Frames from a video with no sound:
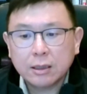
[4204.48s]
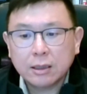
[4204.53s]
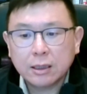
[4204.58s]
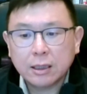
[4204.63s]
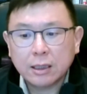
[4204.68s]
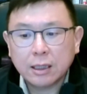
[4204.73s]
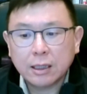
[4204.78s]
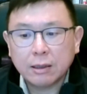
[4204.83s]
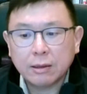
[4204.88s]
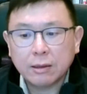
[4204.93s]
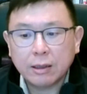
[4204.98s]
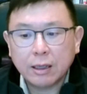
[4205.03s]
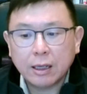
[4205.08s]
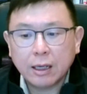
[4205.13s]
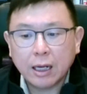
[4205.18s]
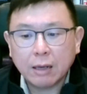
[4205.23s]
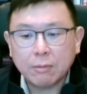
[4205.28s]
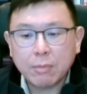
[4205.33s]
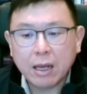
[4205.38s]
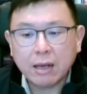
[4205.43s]

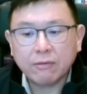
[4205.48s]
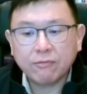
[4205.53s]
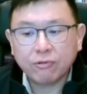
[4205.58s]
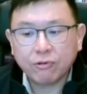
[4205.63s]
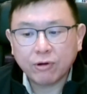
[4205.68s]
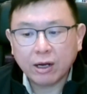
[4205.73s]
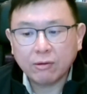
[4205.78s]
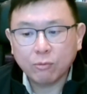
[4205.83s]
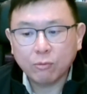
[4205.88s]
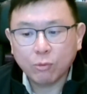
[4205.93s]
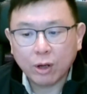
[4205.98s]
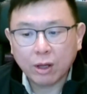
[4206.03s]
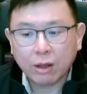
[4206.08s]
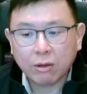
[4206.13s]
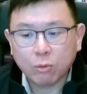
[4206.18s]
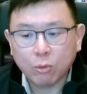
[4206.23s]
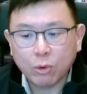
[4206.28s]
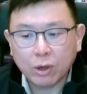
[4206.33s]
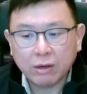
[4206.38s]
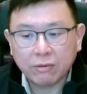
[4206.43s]
I made friend
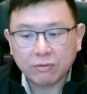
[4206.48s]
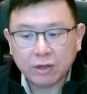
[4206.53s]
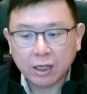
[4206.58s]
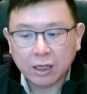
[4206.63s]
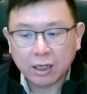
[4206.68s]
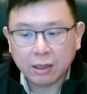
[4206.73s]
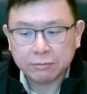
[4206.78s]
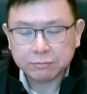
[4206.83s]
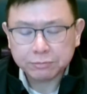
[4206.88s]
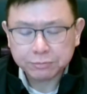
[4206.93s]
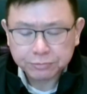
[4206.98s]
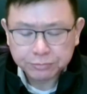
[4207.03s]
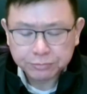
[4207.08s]
with one of the